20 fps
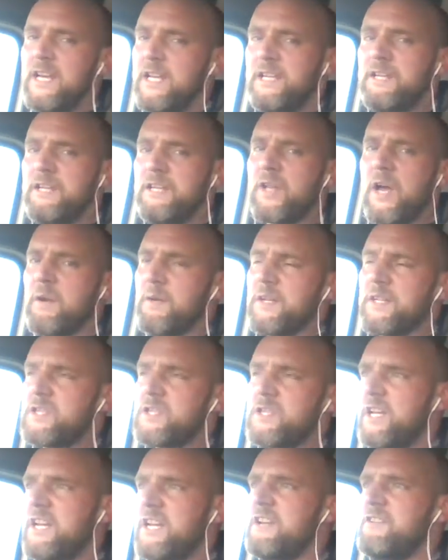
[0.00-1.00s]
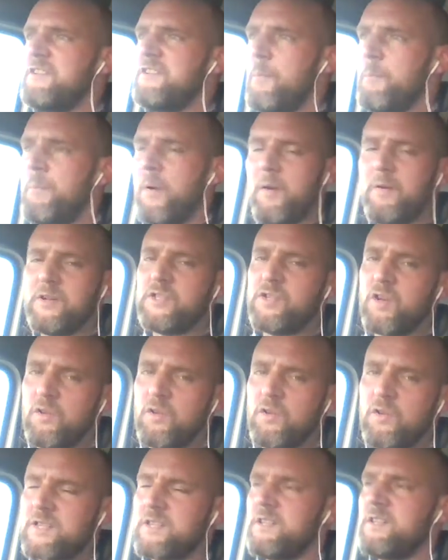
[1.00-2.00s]
you don't achieve what Boris
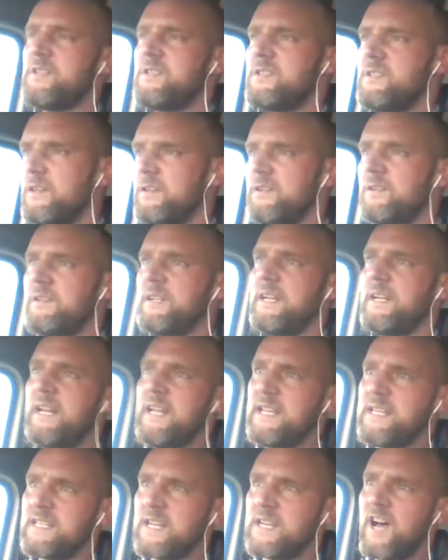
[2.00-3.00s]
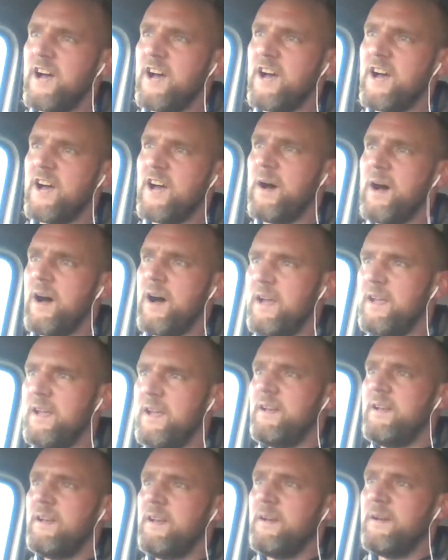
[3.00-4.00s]
Johnson has done in his life by
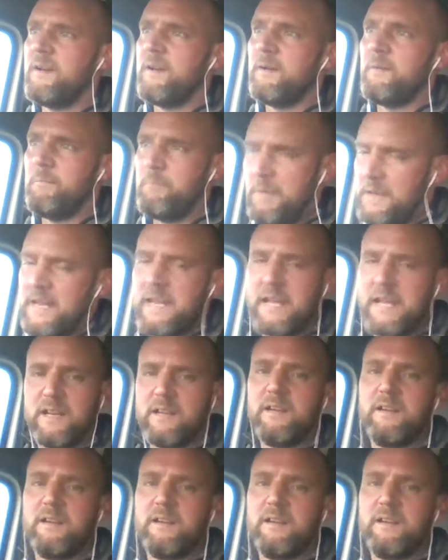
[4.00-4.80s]
being